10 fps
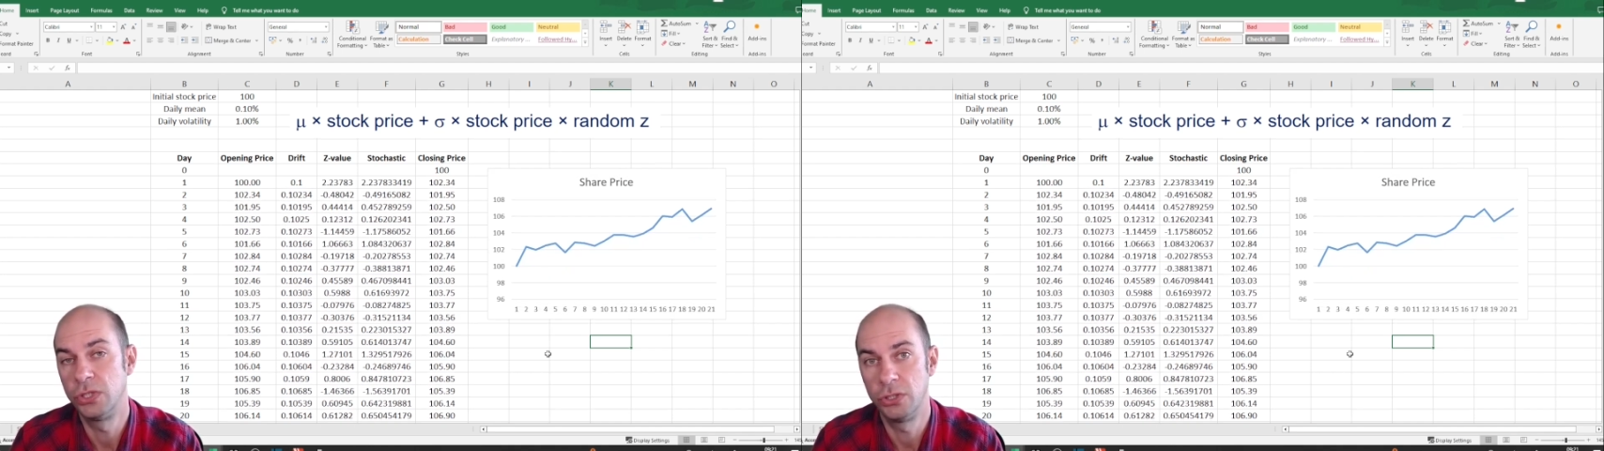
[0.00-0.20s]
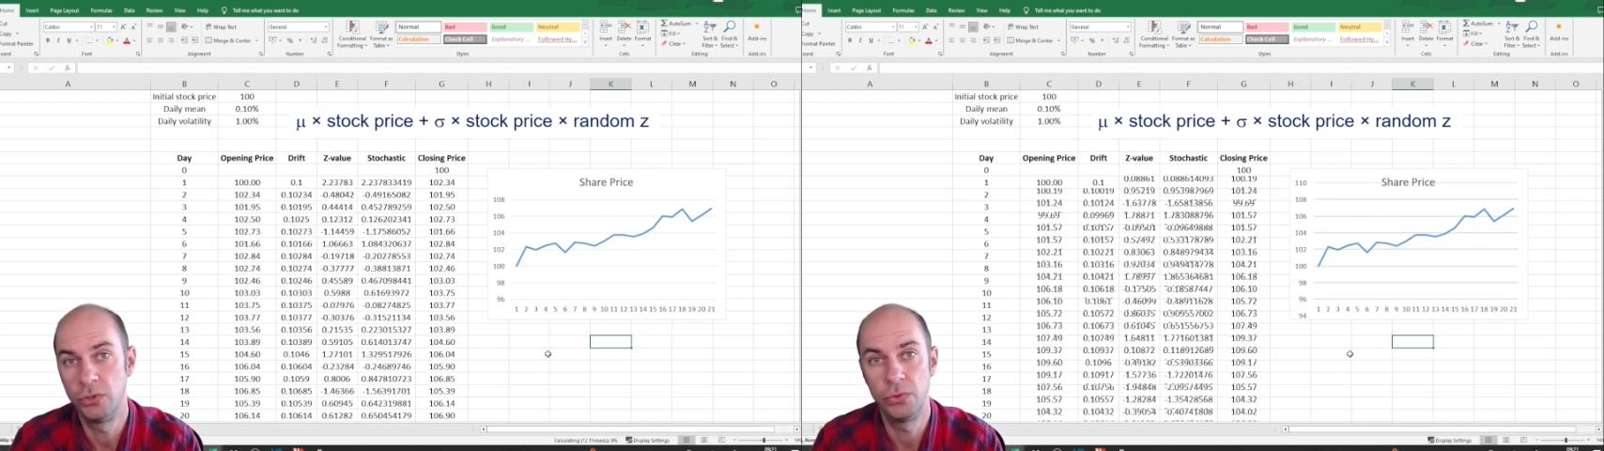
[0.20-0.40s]

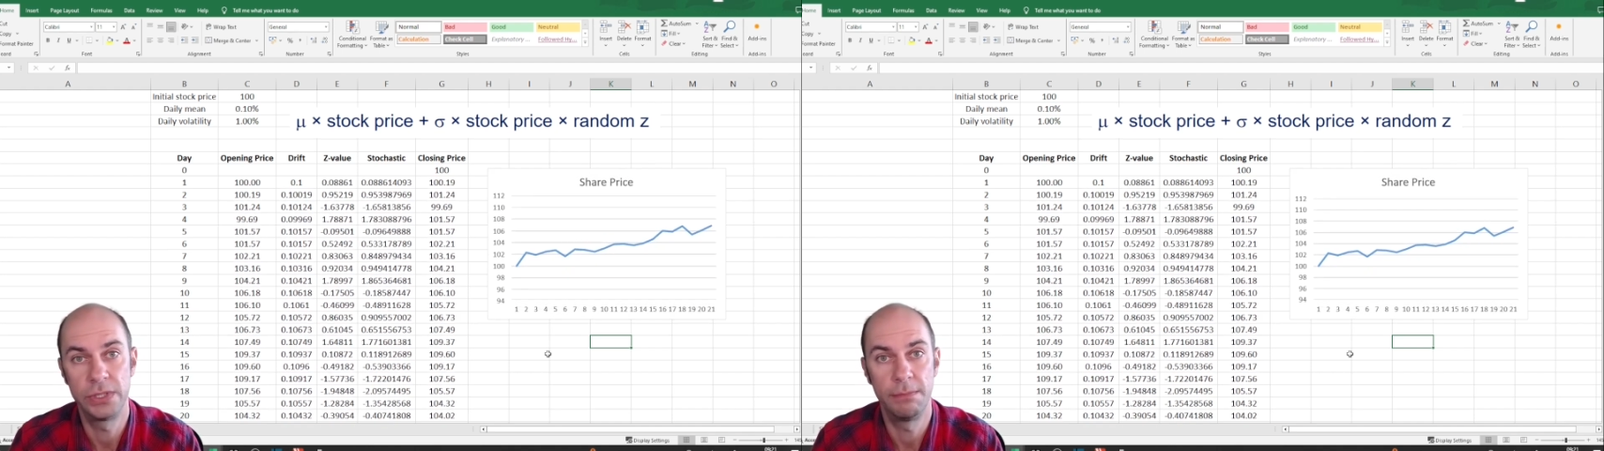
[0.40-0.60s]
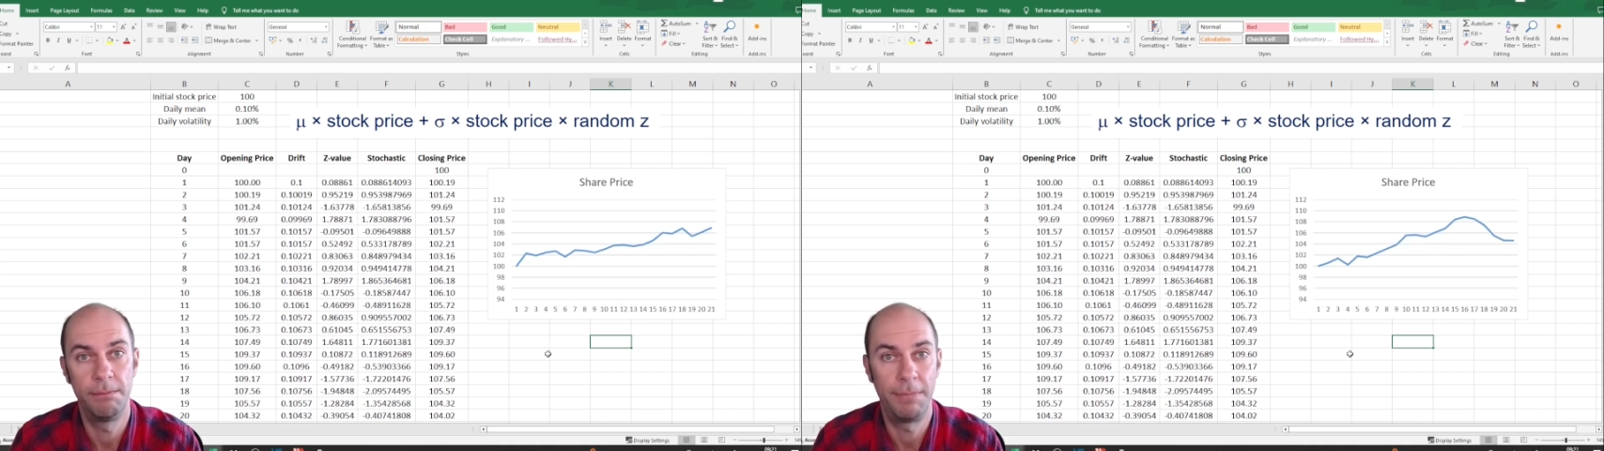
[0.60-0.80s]
do
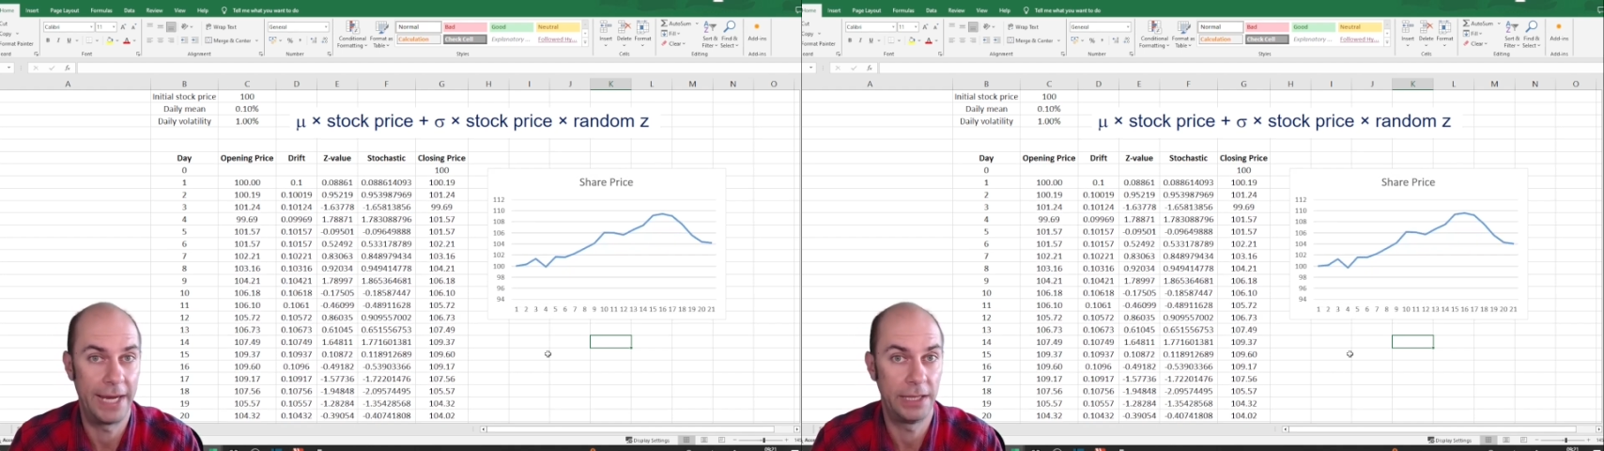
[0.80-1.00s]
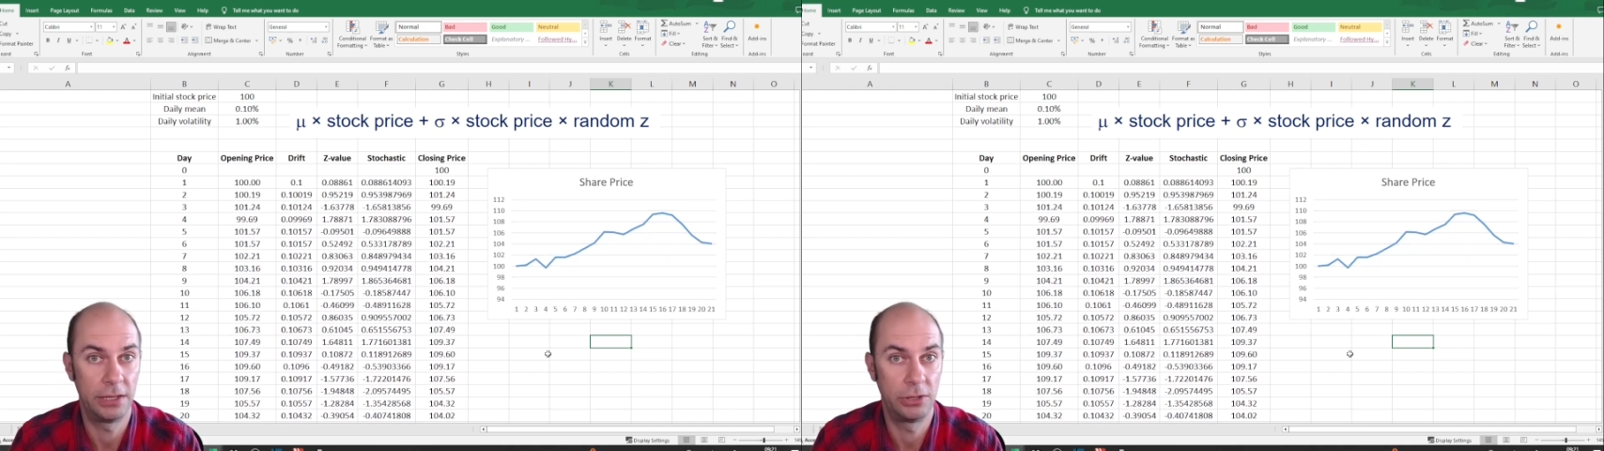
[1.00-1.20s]
some
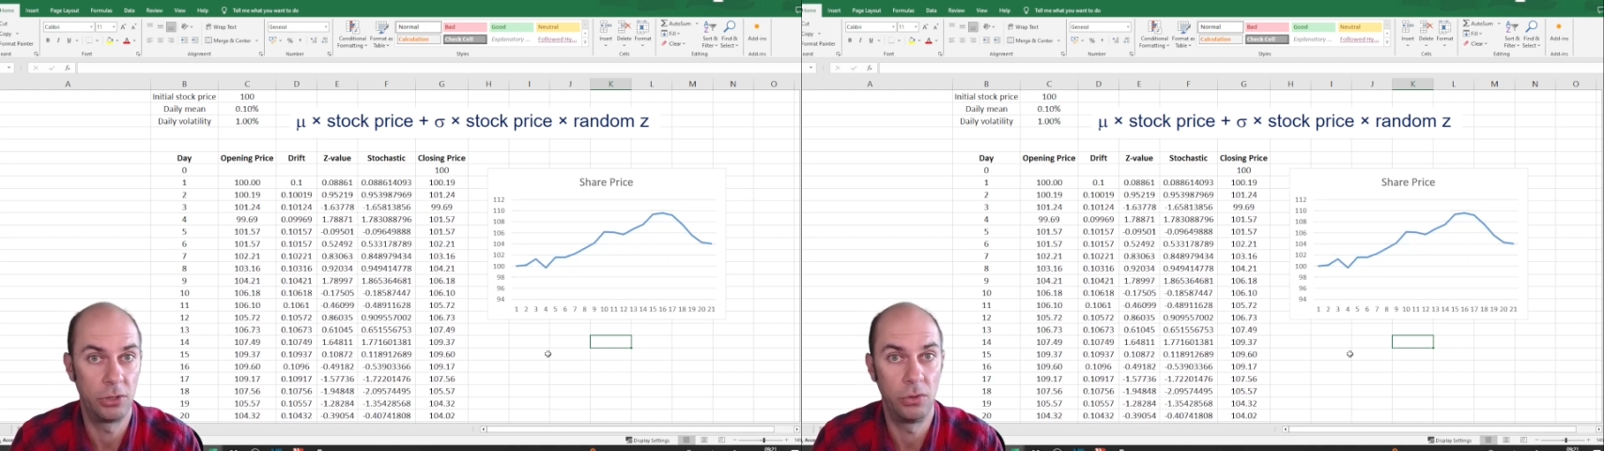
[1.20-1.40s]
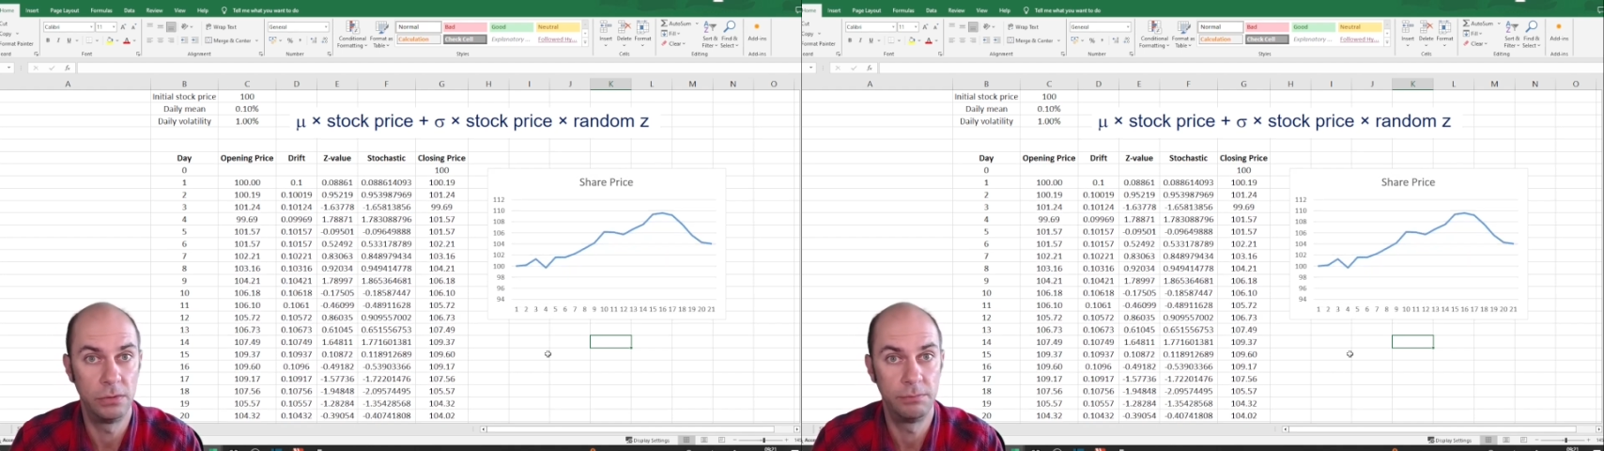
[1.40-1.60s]

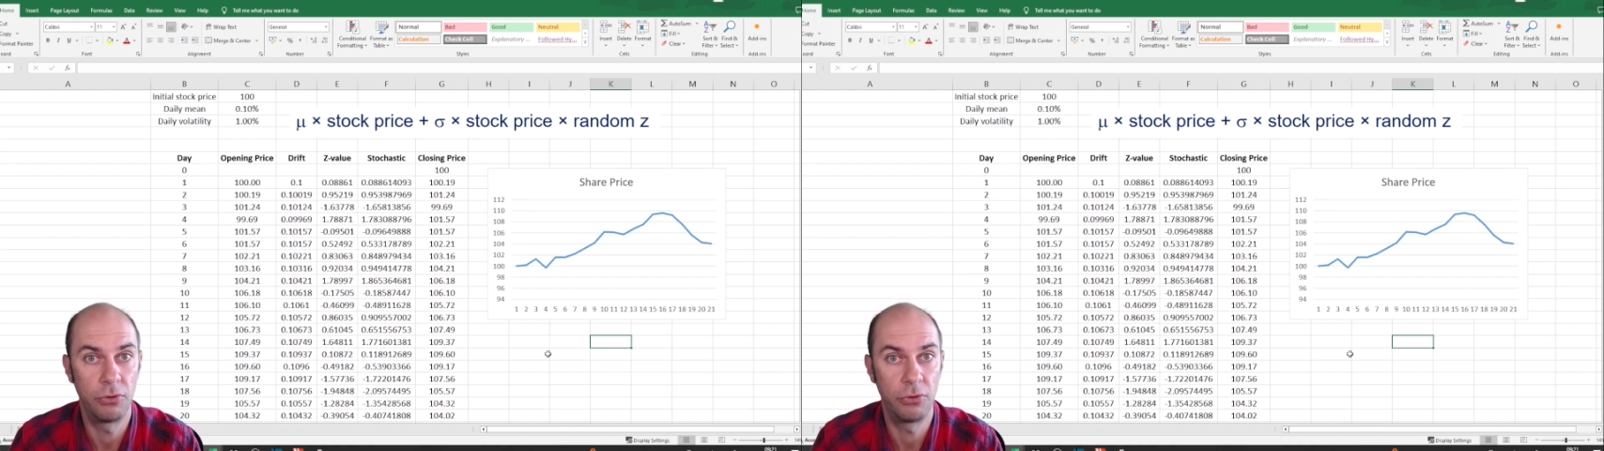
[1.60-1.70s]
Python